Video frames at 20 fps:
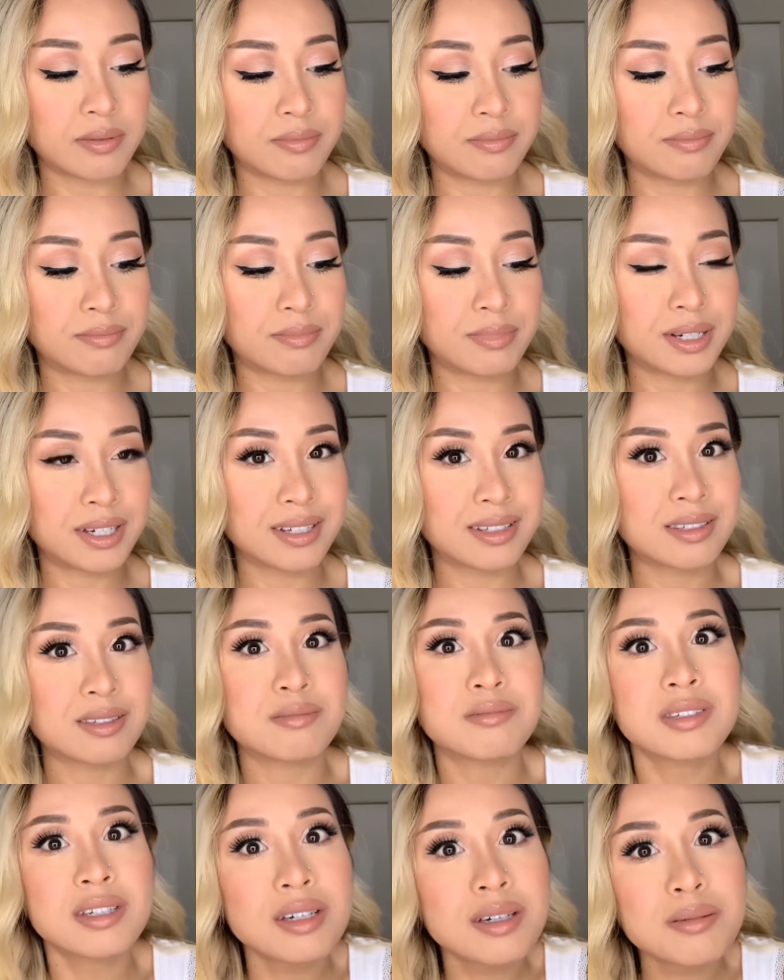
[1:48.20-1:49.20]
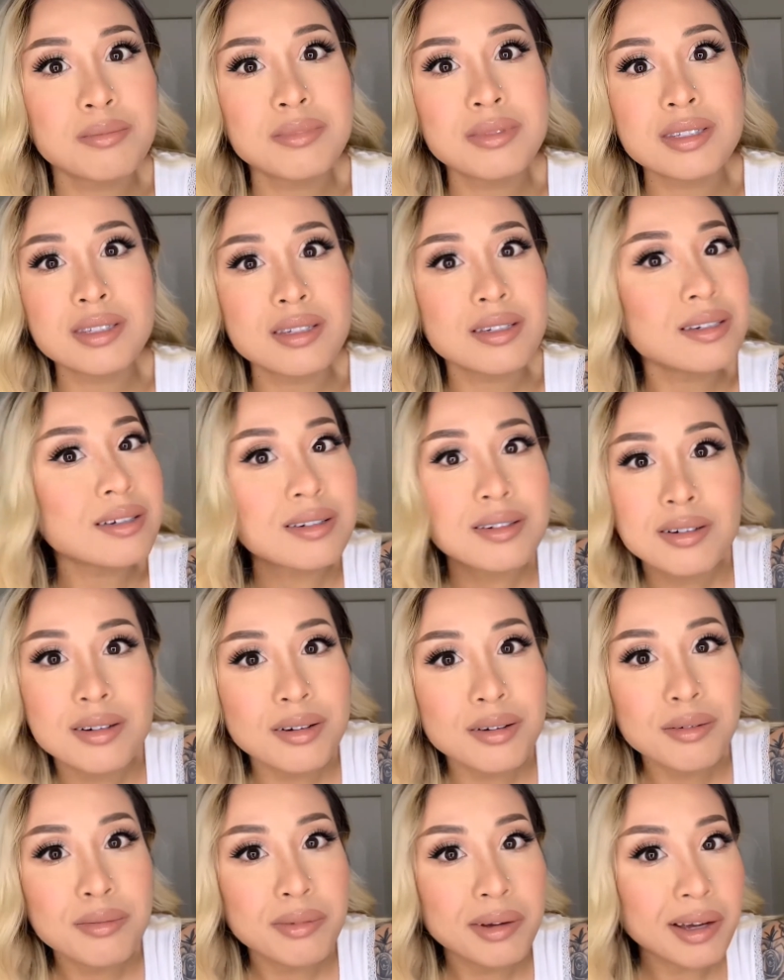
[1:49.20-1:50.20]
but sometimes like
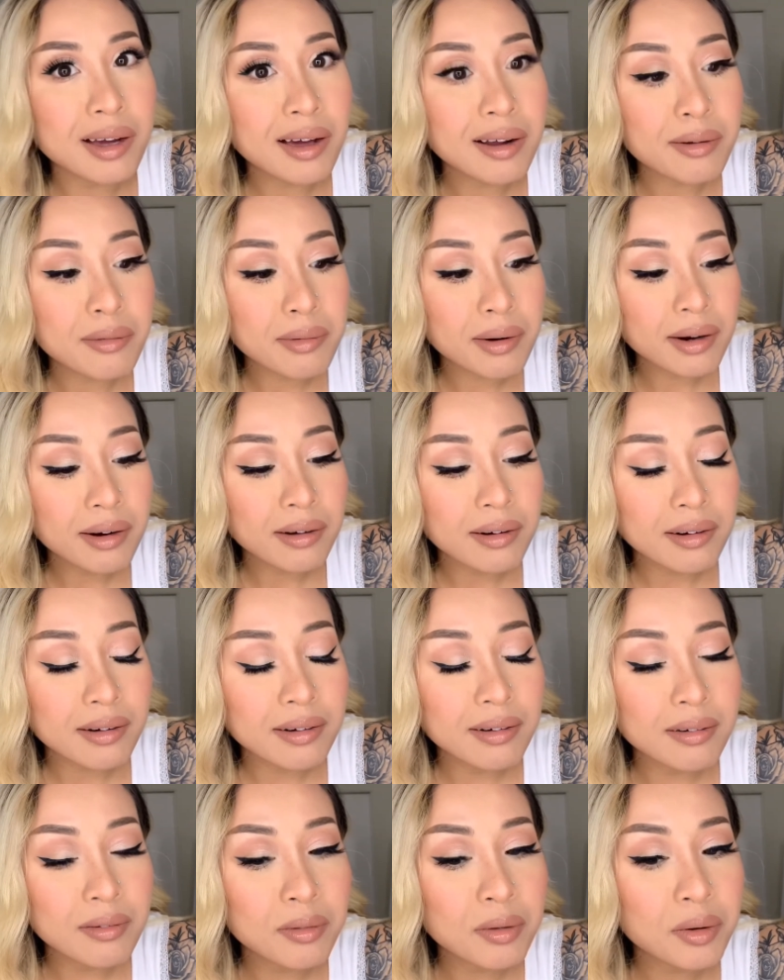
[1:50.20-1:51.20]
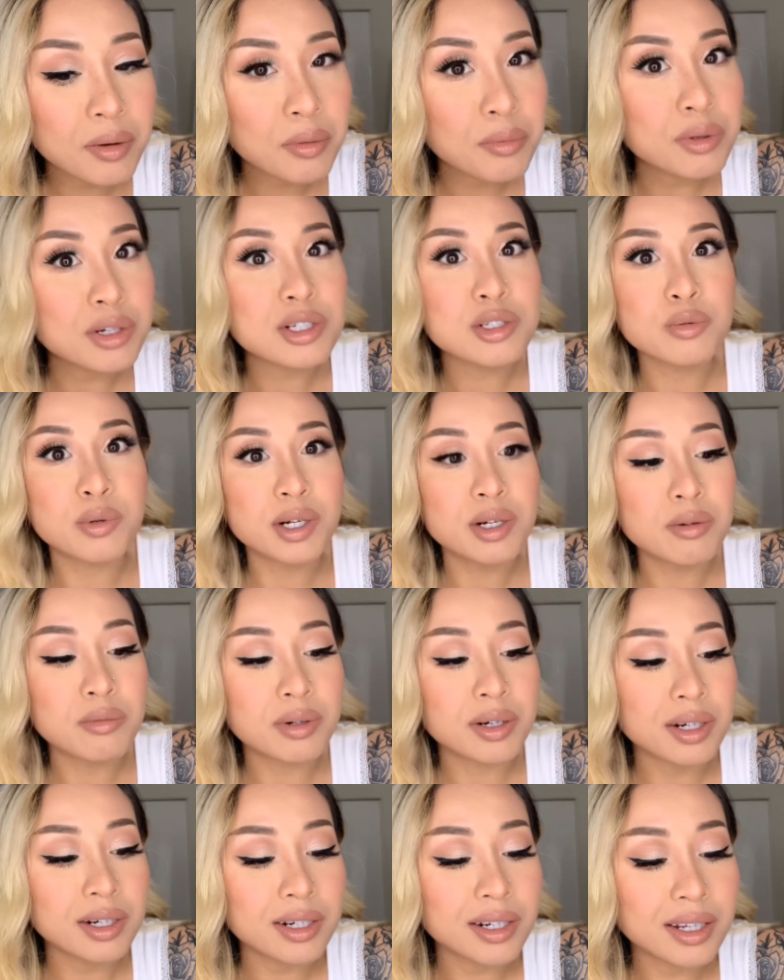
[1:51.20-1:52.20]
we gotta wear it, or we just want to wear
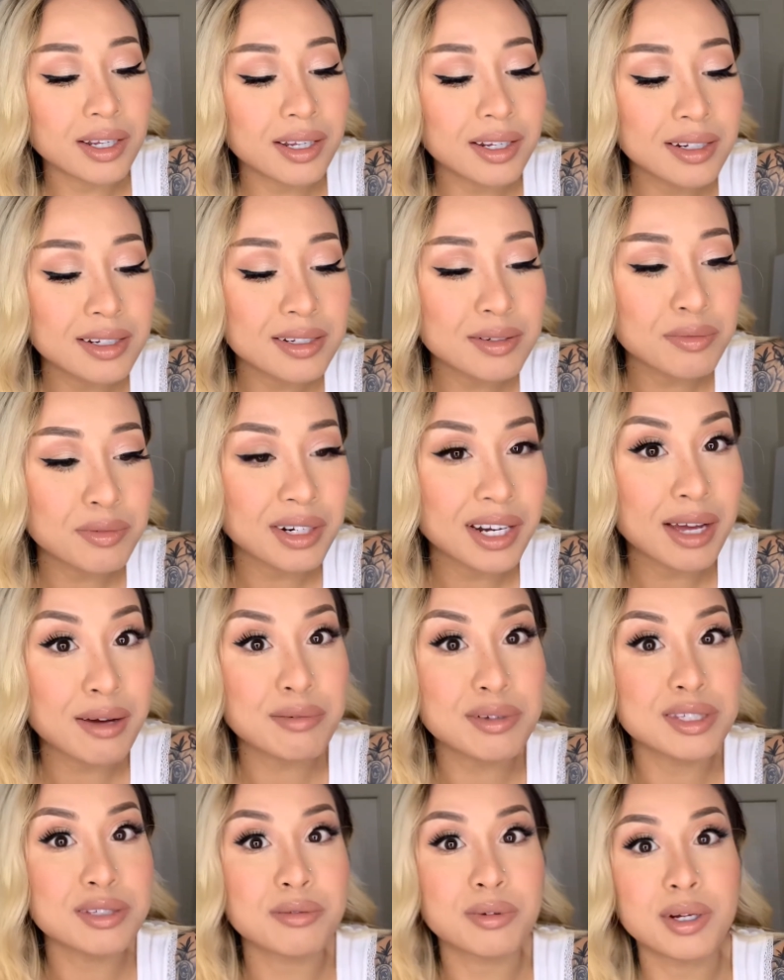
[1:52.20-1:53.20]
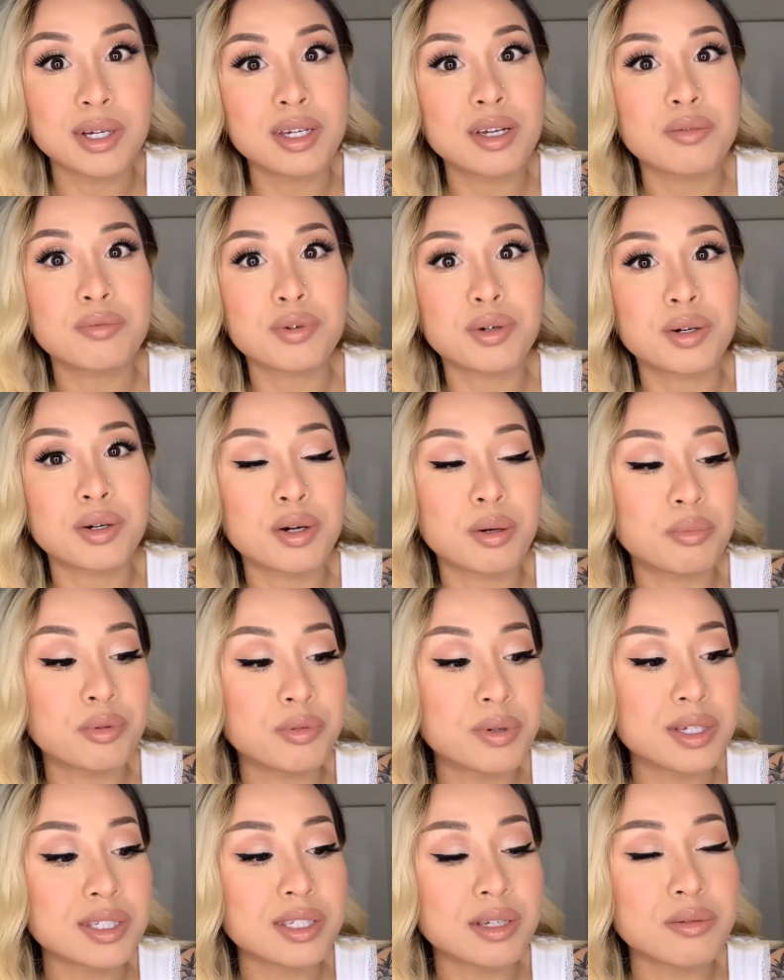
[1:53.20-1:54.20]
it. And when I wasn't wearing it for a couple
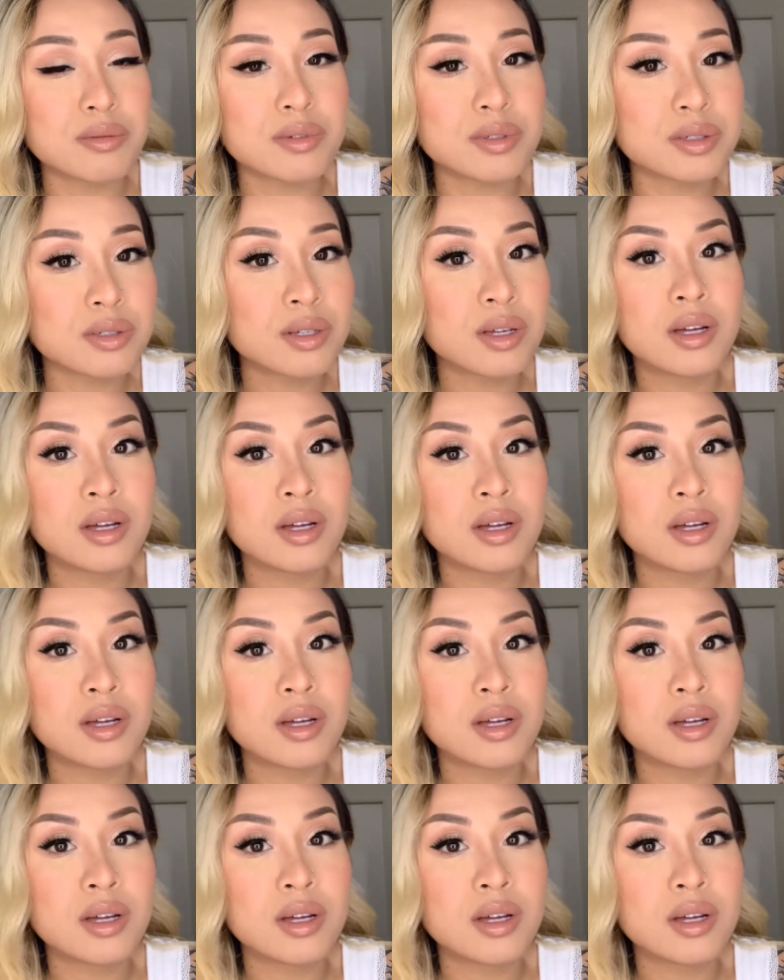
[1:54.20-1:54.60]
weeks, I was